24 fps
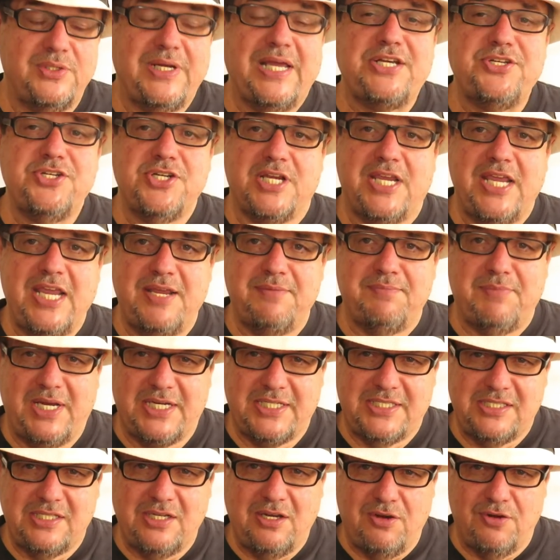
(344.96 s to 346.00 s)
educate
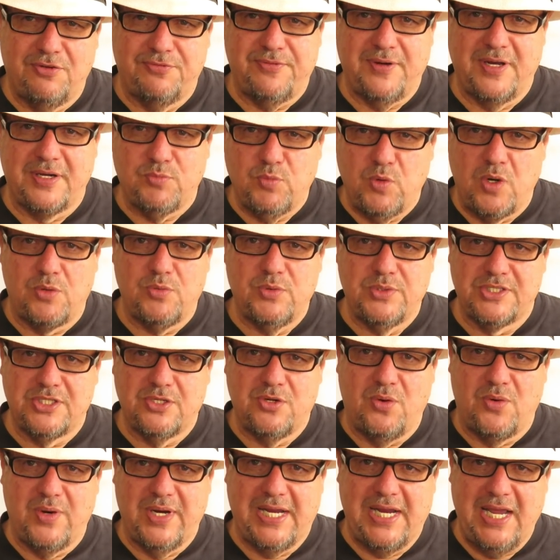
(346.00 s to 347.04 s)
myself on what was
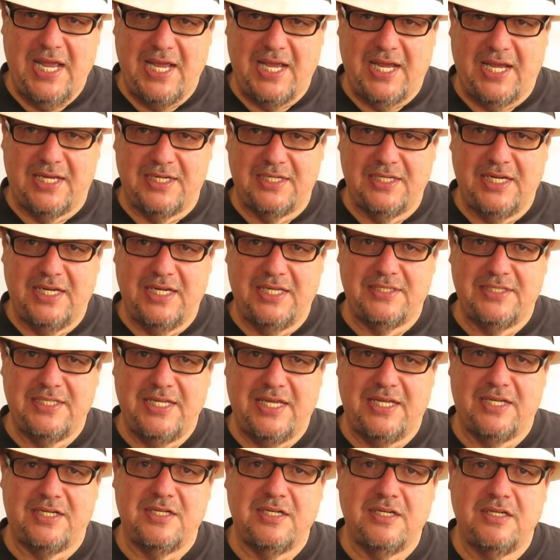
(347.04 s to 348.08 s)
going on. And
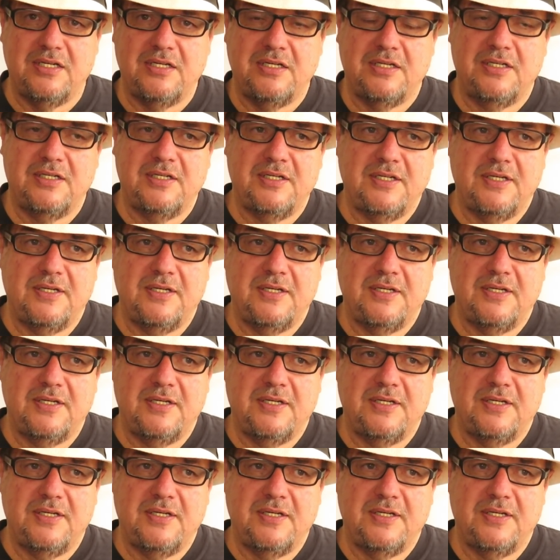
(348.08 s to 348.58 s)
then